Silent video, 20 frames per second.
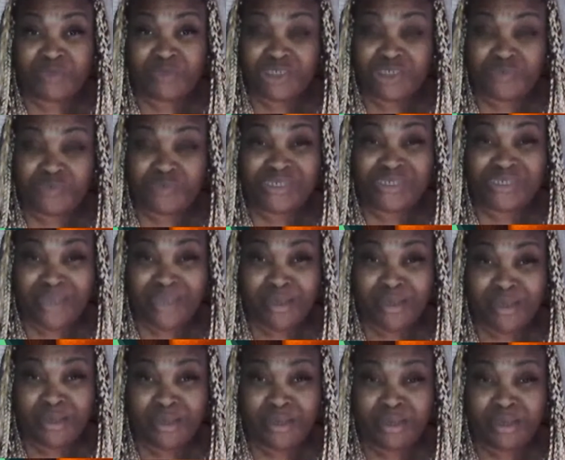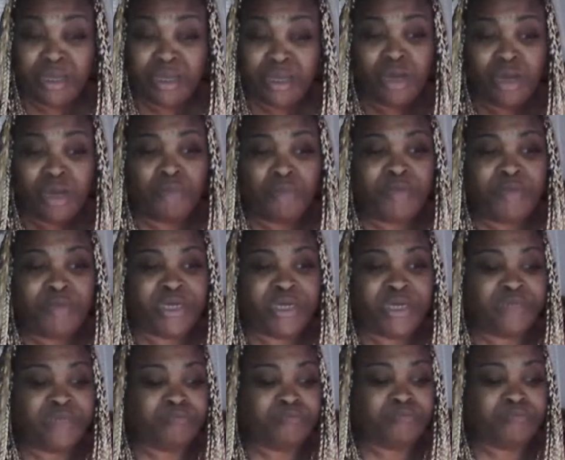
she was saying, but